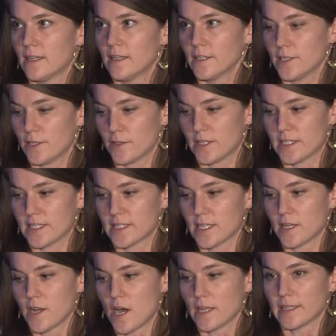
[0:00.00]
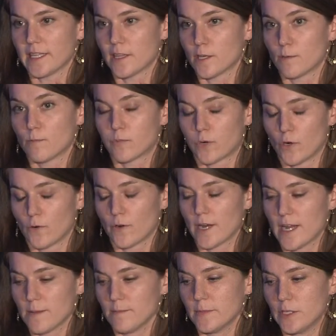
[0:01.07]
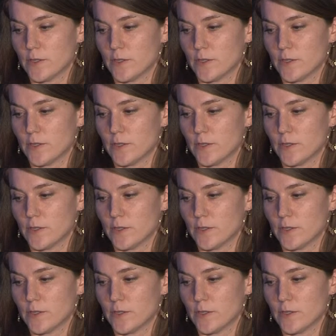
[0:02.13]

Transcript: this is a non-lethal program.